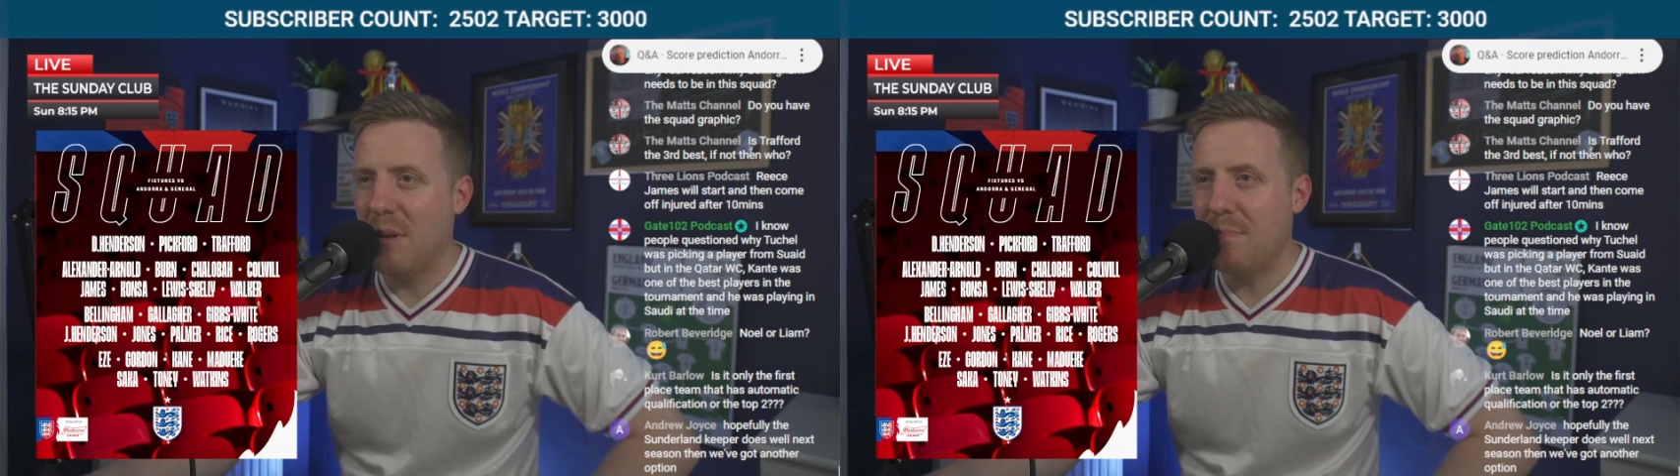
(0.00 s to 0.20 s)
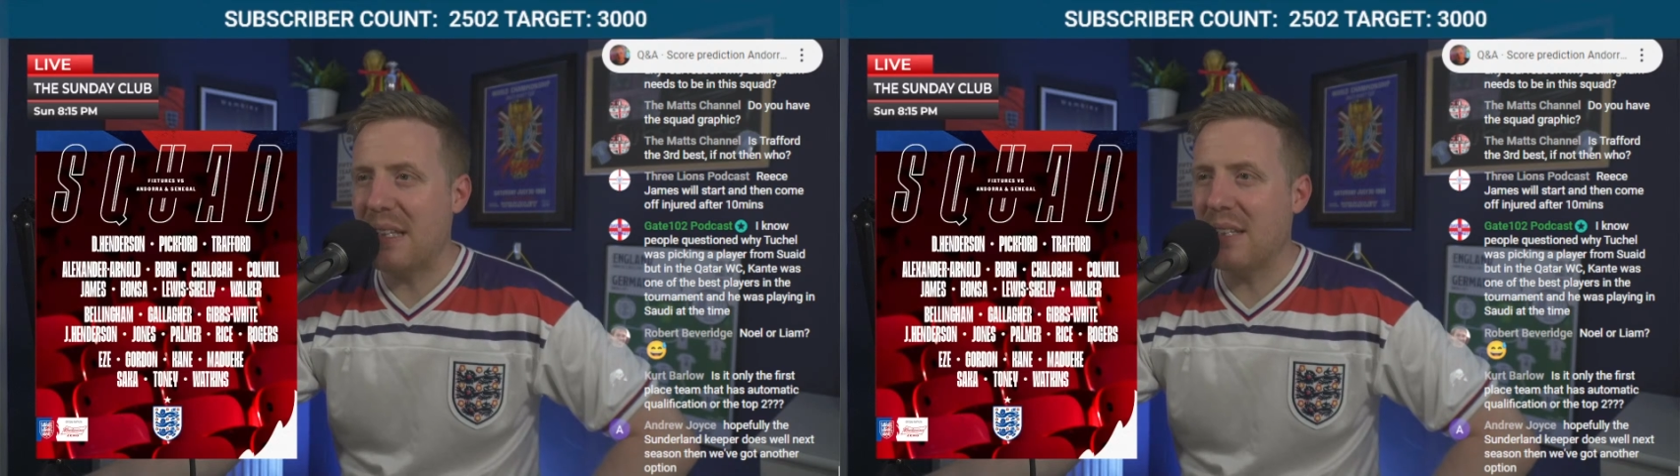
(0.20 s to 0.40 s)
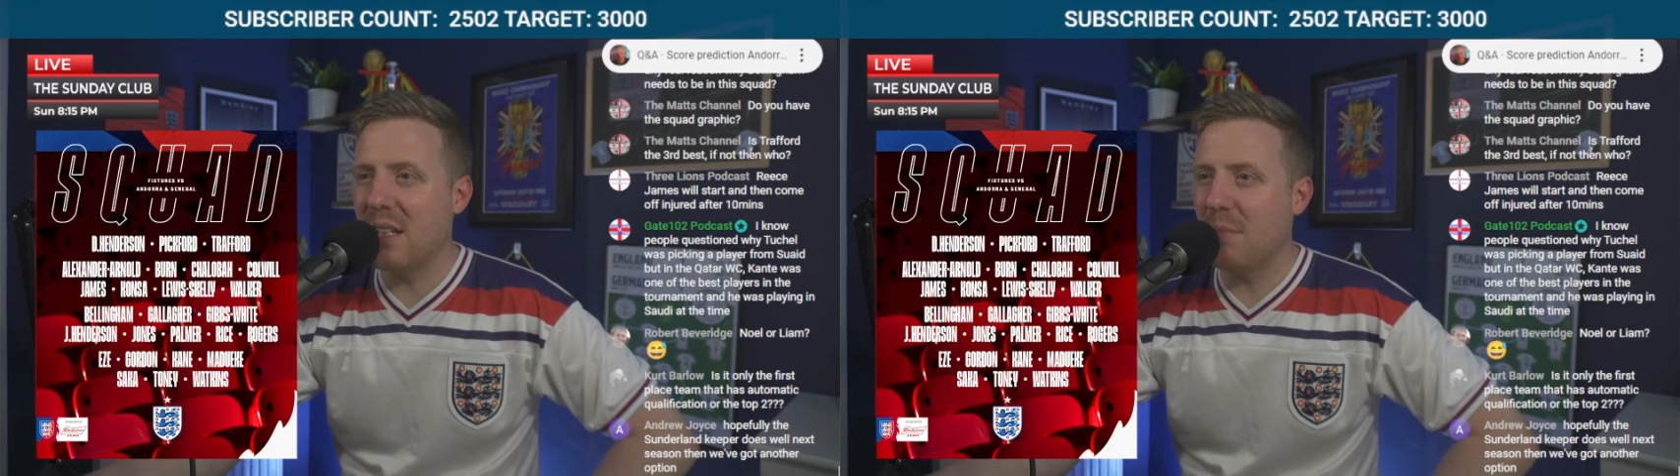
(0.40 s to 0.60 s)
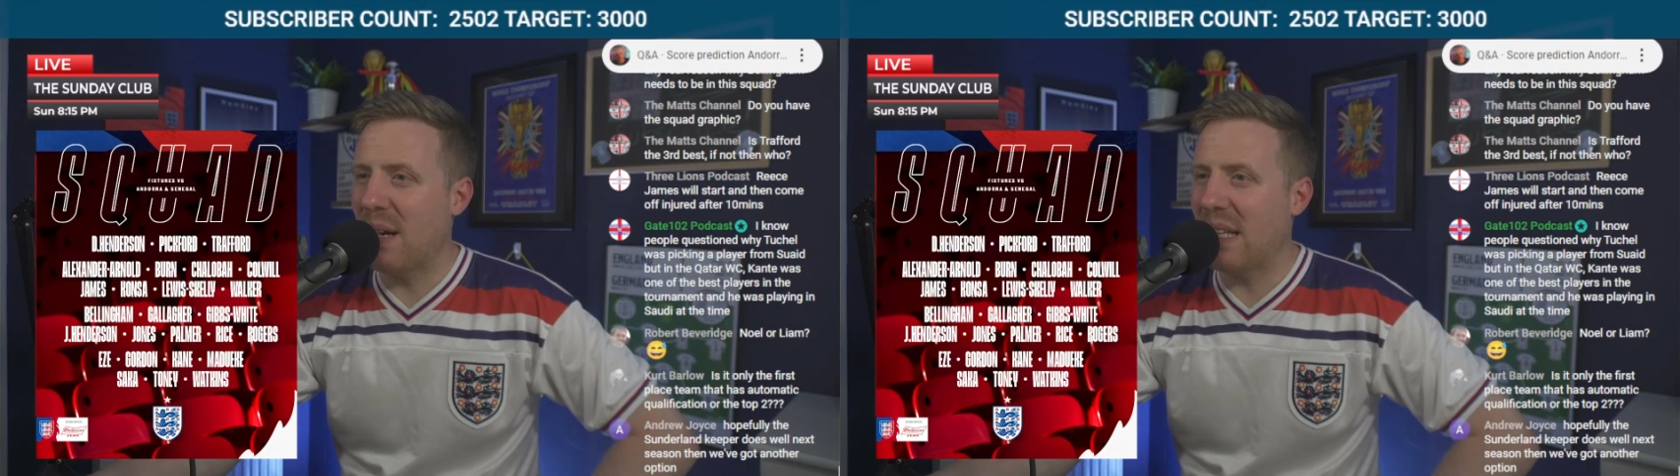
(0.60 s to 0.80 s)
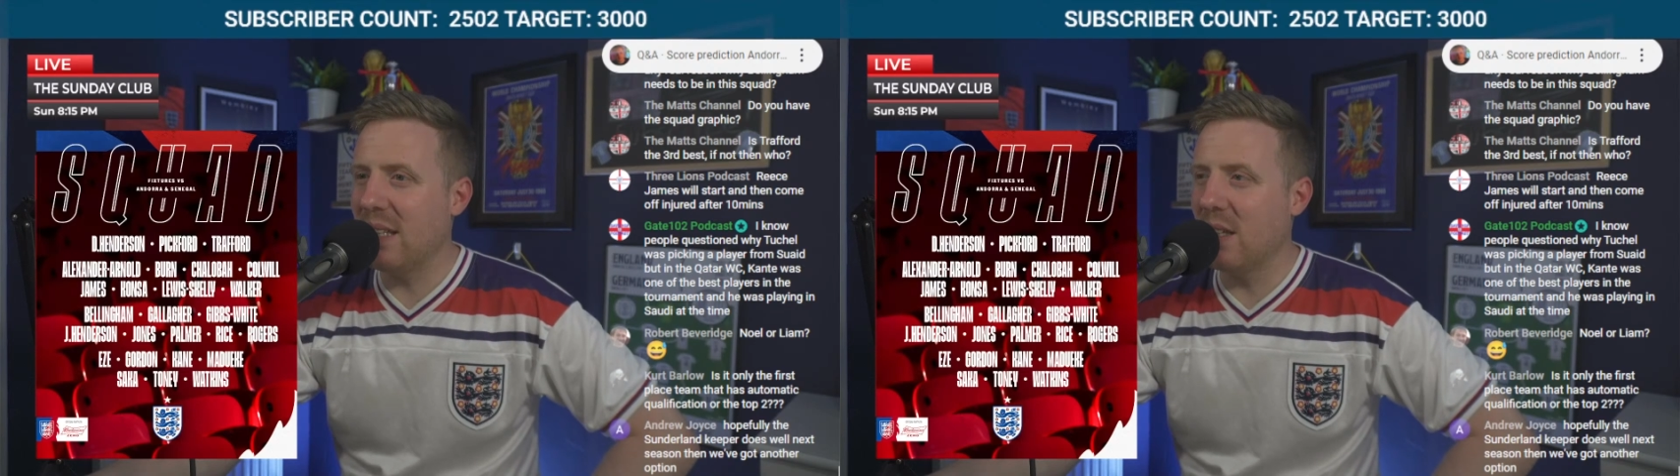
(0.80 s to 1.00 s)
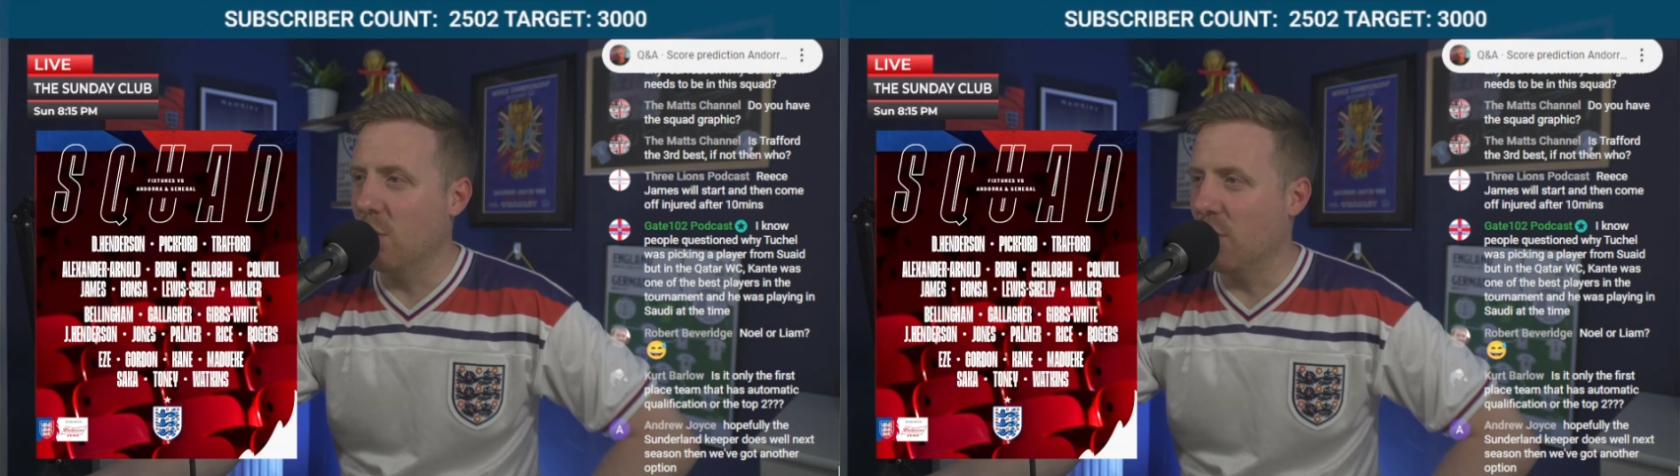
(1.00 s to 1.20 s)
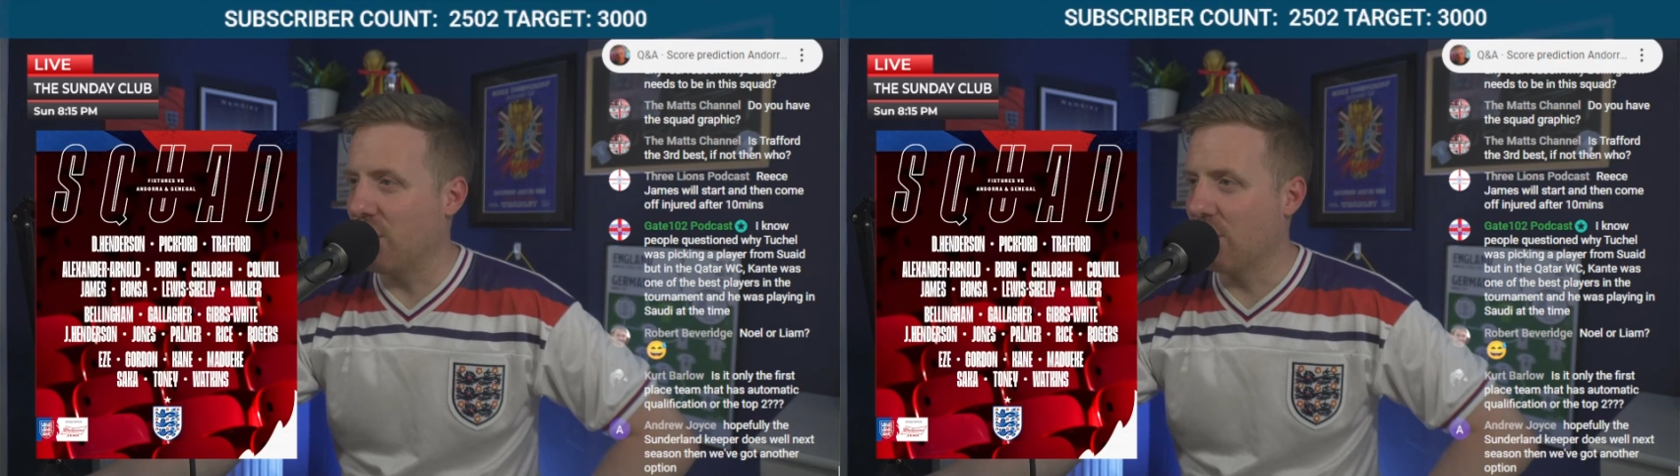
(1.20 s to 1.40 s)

Bellingham was a